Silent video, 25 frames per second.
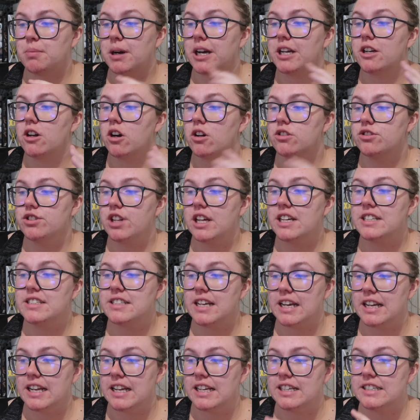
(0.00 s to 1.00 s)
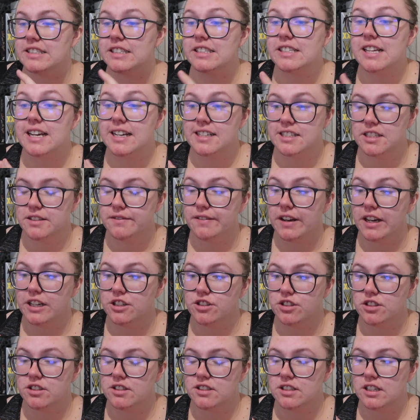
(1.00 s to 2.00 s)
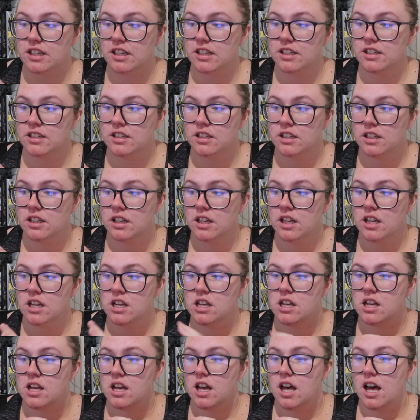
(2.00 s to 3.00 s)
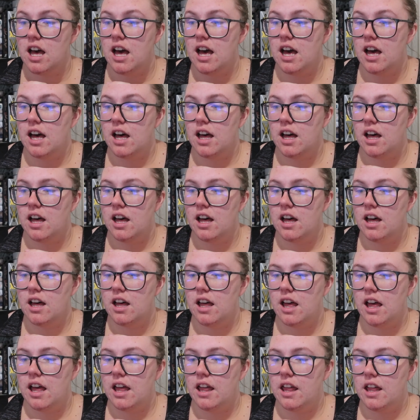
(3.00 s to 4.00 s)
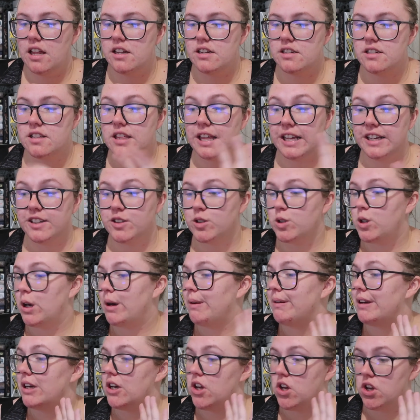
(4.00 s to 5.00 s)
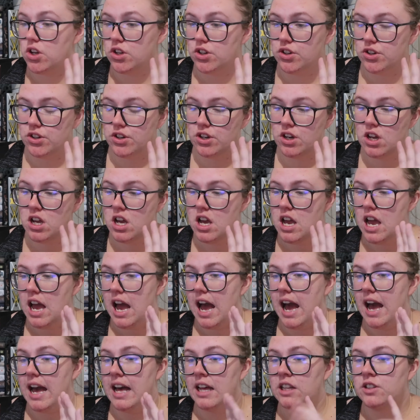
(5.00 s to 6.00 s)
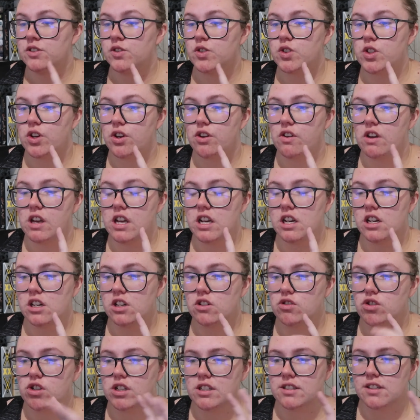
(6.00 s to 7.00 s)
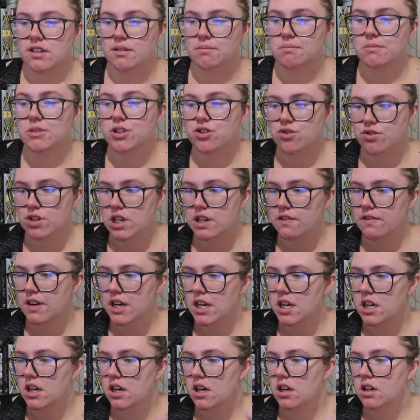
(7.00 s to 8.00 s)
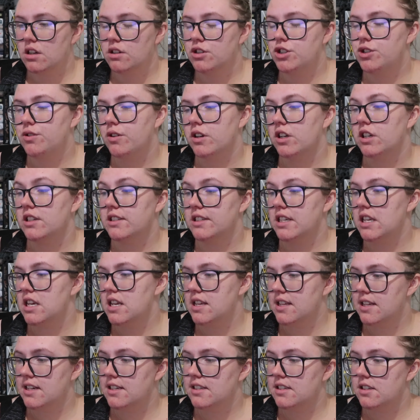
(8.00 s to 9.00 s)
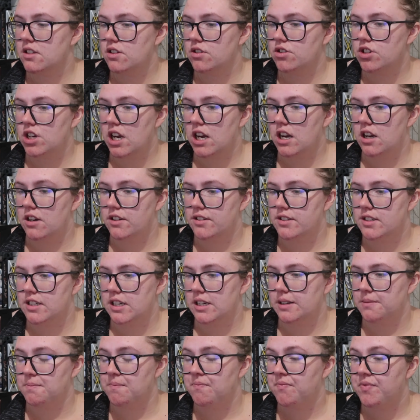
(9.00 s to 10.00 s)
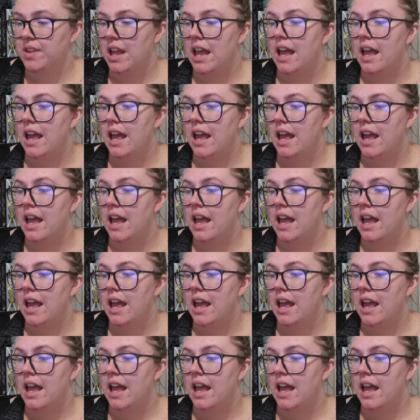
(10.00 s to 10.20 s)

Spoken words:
by an online dating detective agency. And things are going on. And so she's a mystery reader. She wrote her senior thesis on Jane Austen.